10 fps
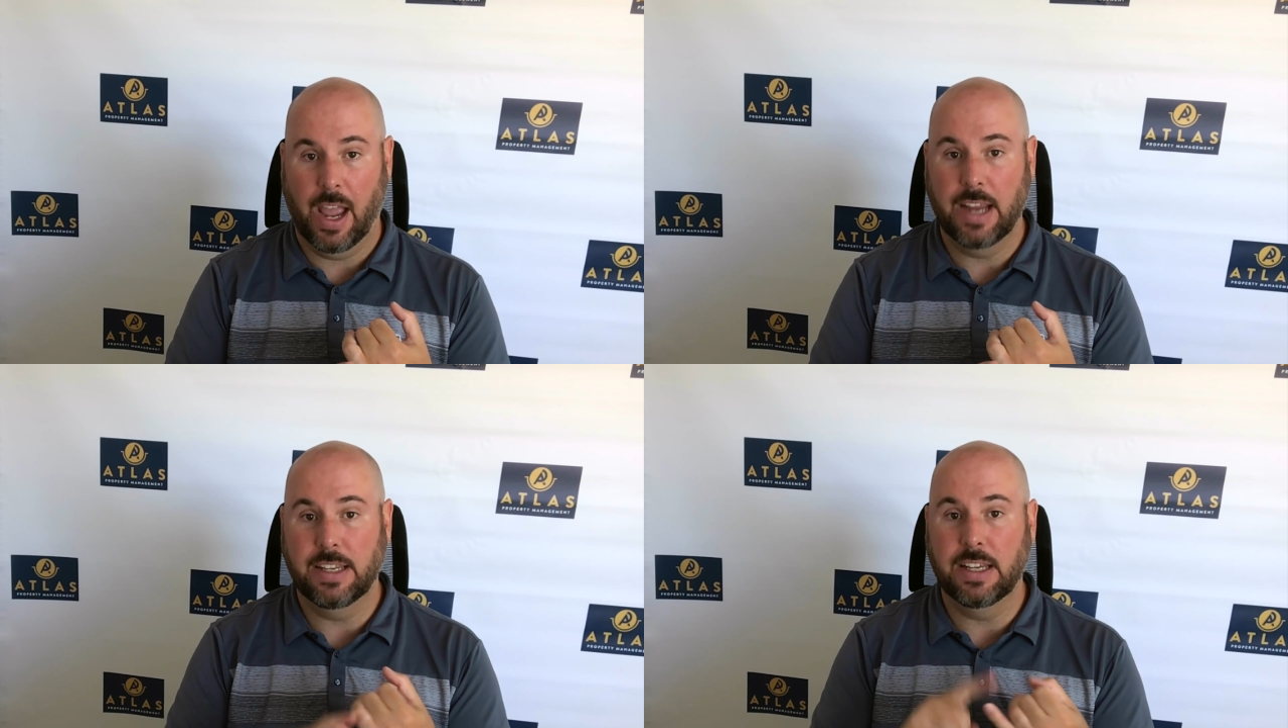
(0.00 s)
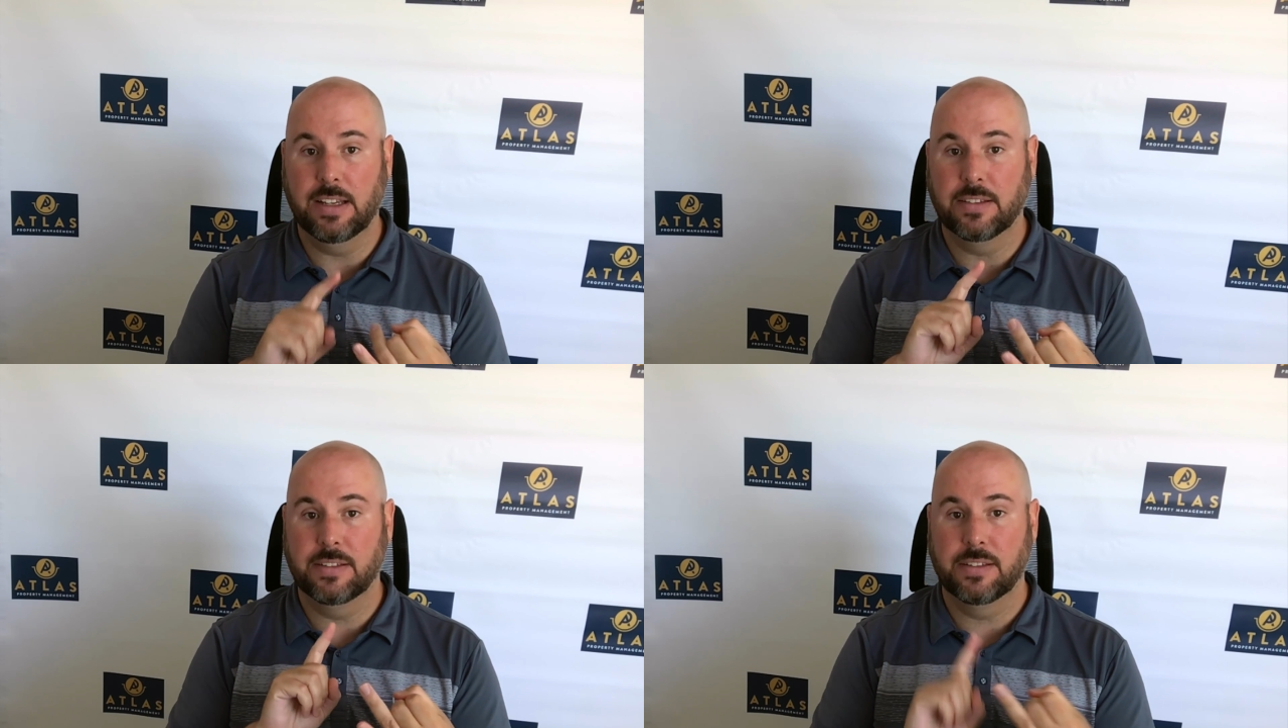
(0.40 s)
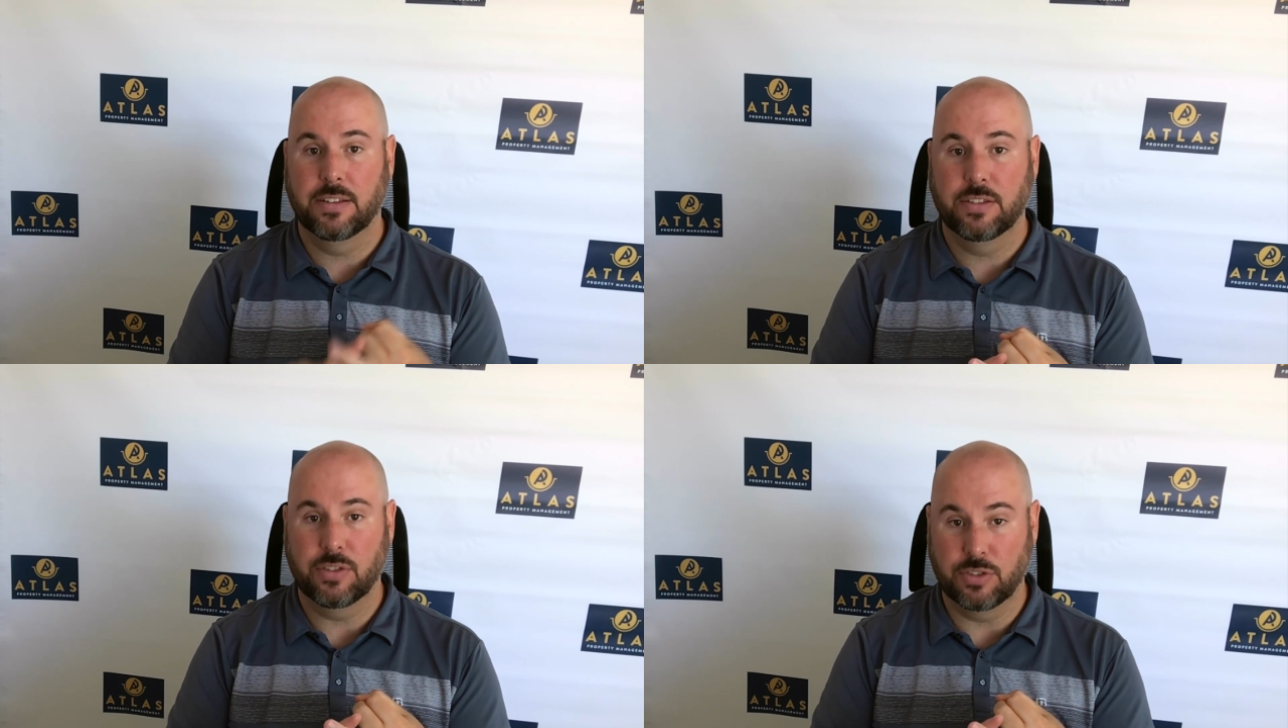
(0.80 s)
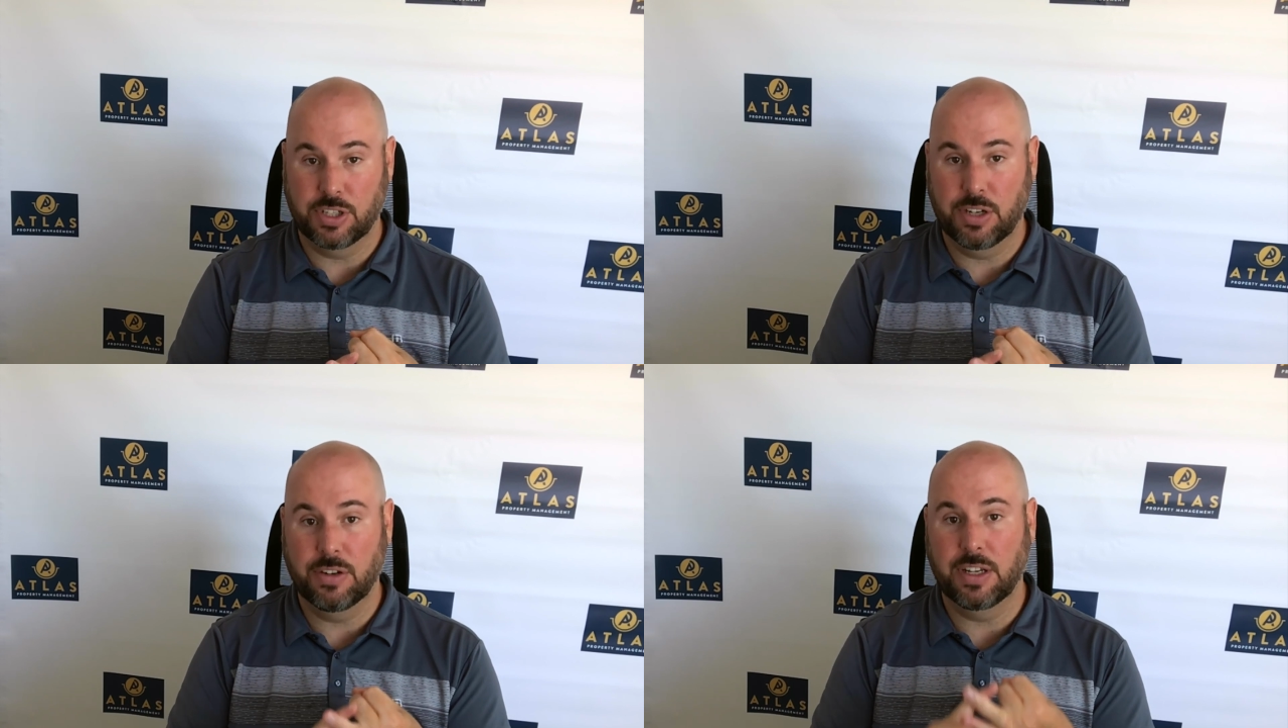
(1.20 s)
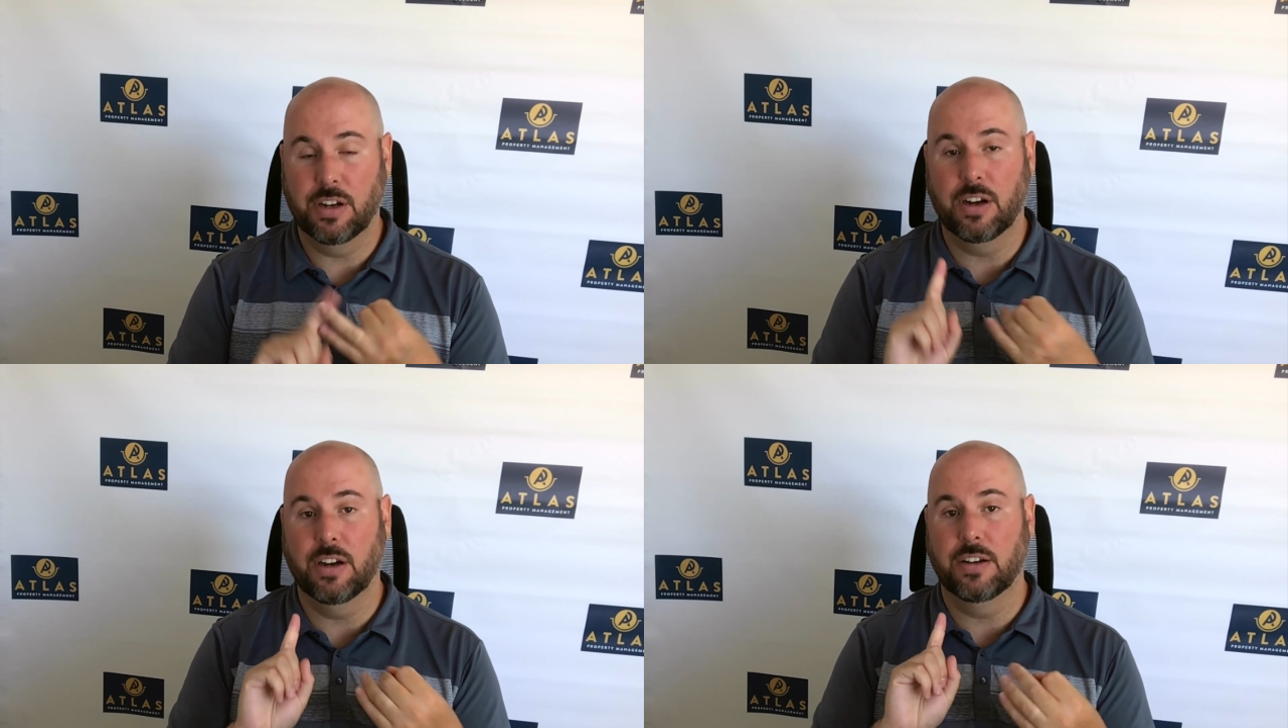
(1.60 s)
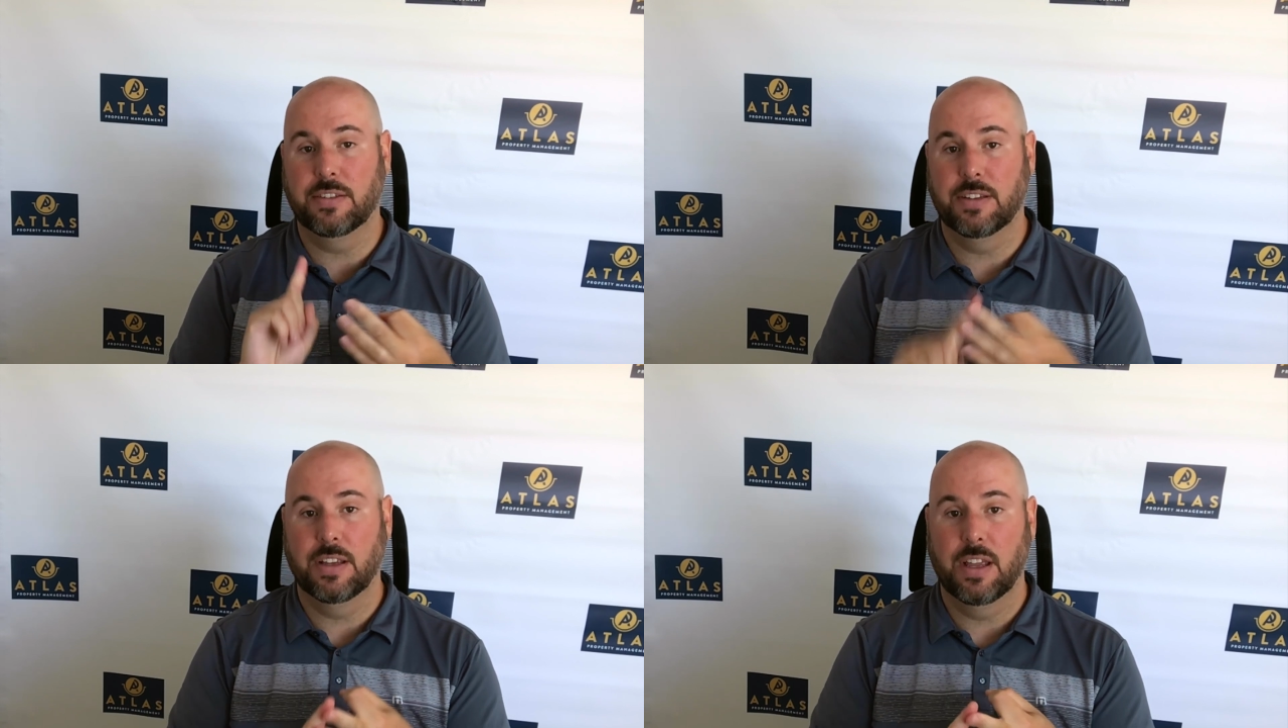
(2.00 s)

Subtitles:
IDs, social security cards,